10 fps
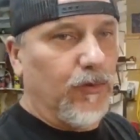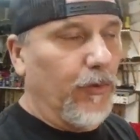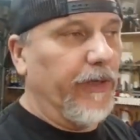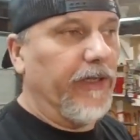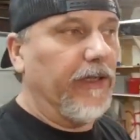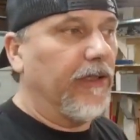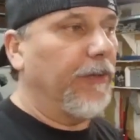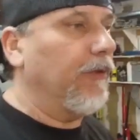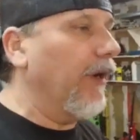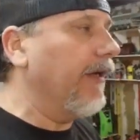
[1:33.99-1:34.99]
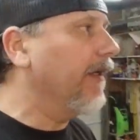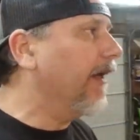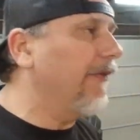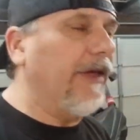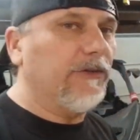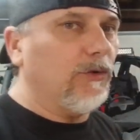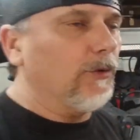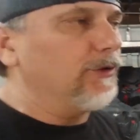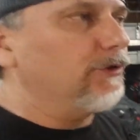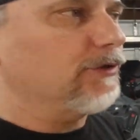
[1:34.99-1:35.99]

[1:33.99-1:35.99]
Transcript: we need to be ready, and that's what we're